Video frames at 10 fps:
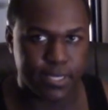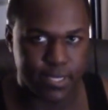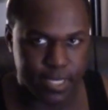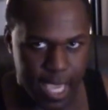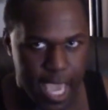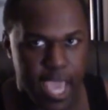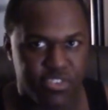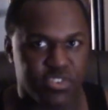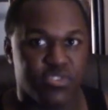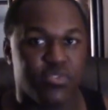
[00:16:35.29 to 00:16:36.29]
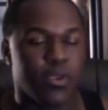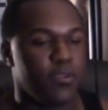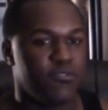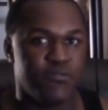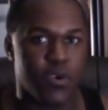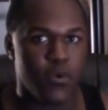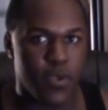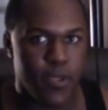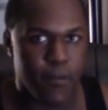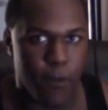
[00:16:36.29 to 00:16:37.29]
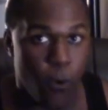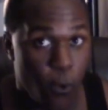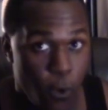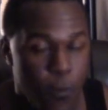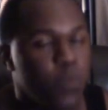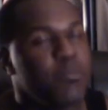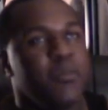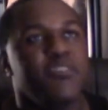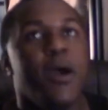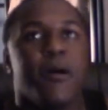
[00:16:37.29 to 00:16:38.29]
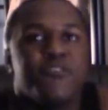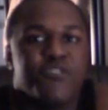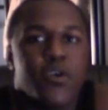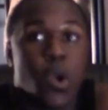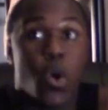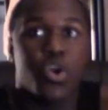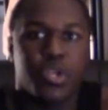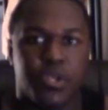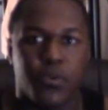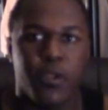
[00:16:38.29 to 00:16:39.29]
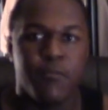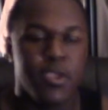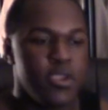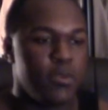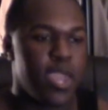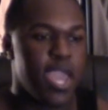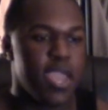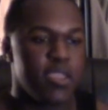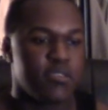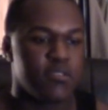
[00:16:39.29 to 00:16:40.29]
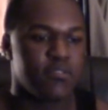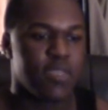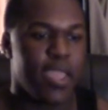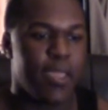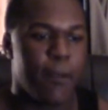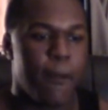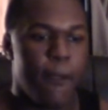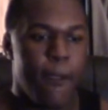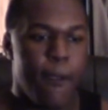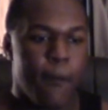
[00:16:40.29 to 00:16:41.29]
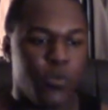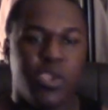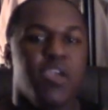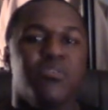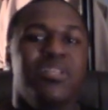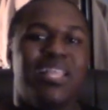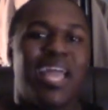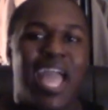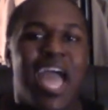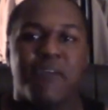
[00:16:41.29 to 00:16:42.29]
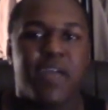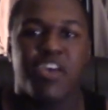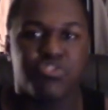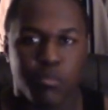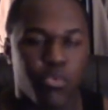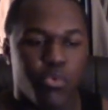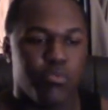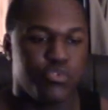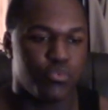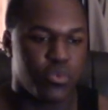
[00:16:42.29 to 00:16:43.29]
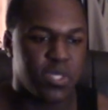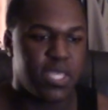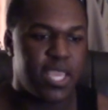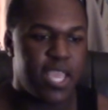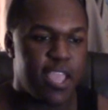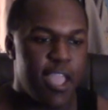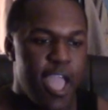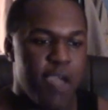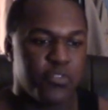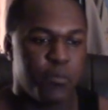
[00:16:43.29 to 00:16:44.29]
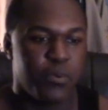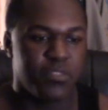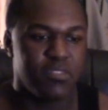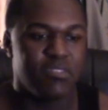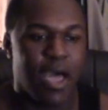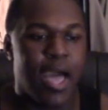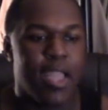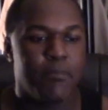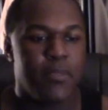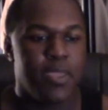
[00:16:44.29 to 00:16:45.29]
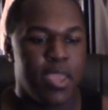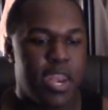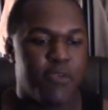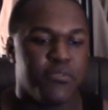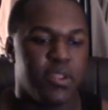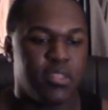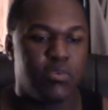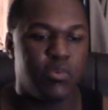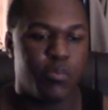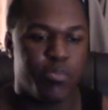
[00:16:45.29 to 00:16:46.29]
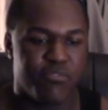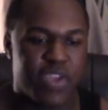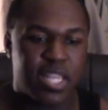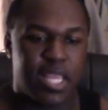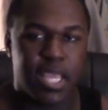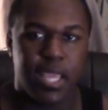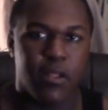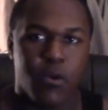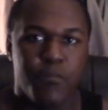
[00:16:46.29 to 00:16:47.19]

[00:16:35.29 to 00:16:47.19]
task. It's very hard. Yeah, it's very hard to do it. You can't really half-ass the moves. You really have to put the time and effort into perfecting it